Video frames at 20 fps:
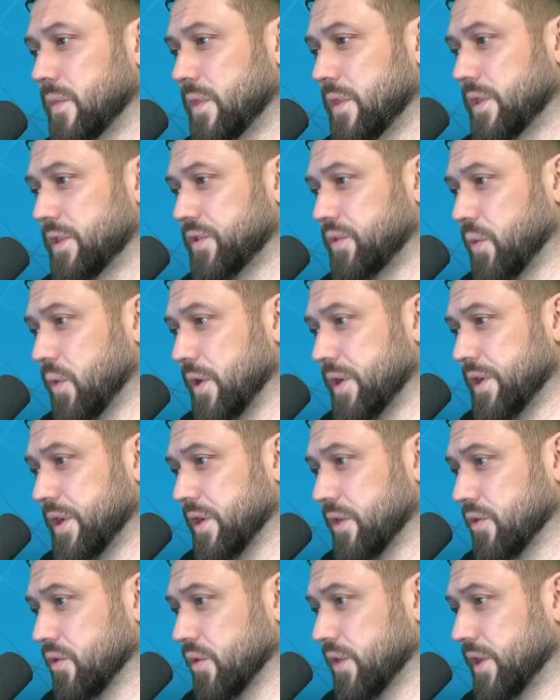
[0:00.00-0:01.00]
this one
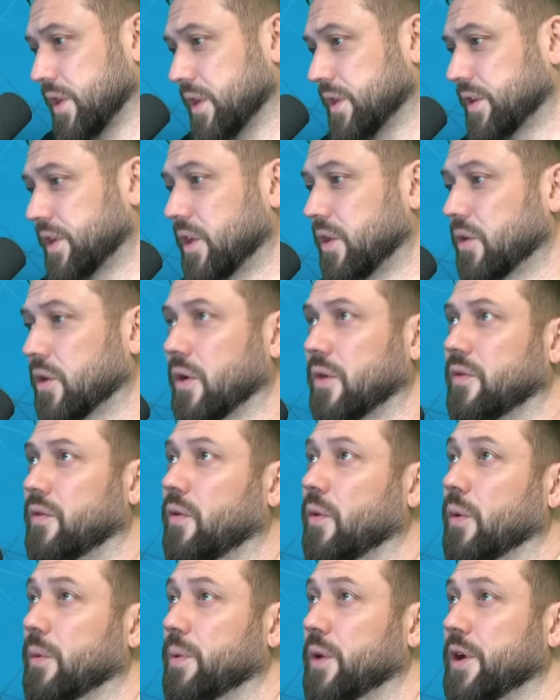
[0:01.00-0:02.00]
territory does Kilgard
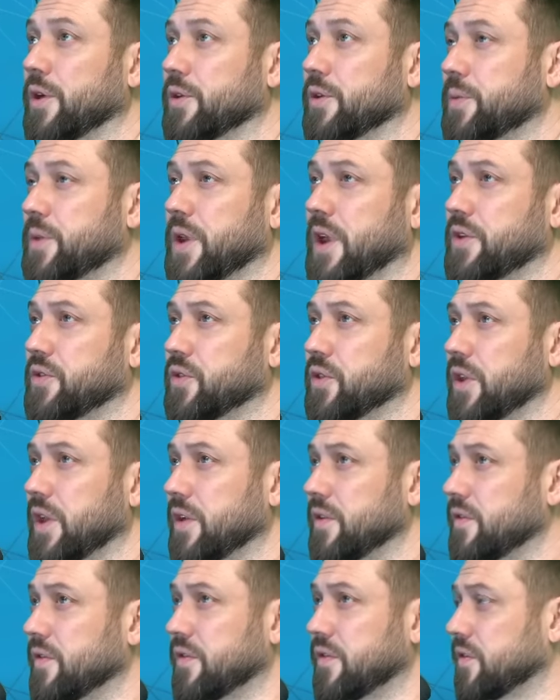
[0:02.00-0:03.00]
four players potentially
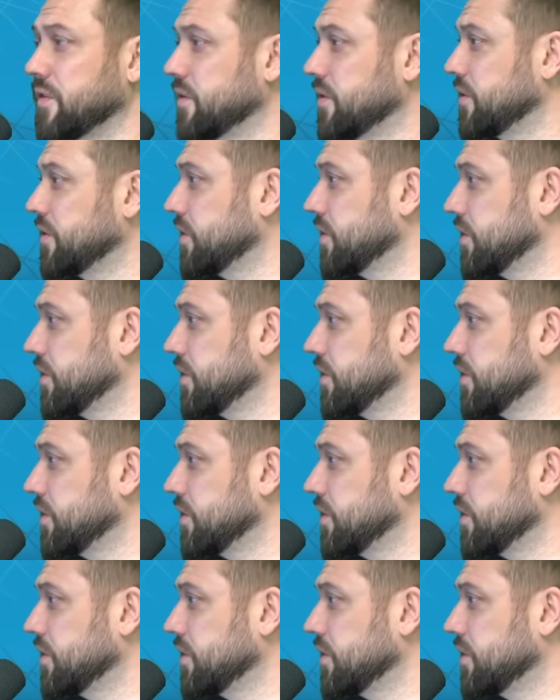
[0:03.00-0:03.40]
if